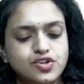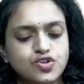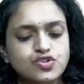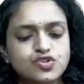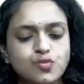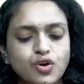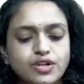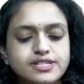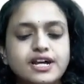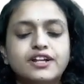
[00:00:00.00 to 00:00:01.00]
So, what
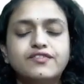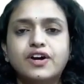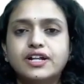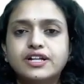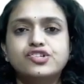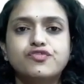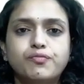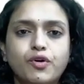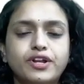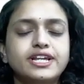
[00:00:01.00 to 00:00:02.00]
is the advantage of
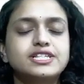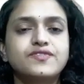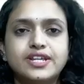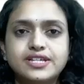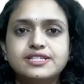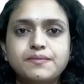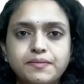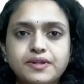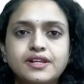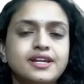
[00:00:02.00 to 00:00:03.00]
bonding? It's very
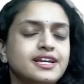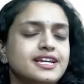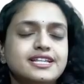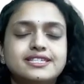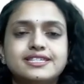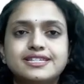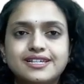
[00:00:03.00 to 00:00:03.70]
simple. It's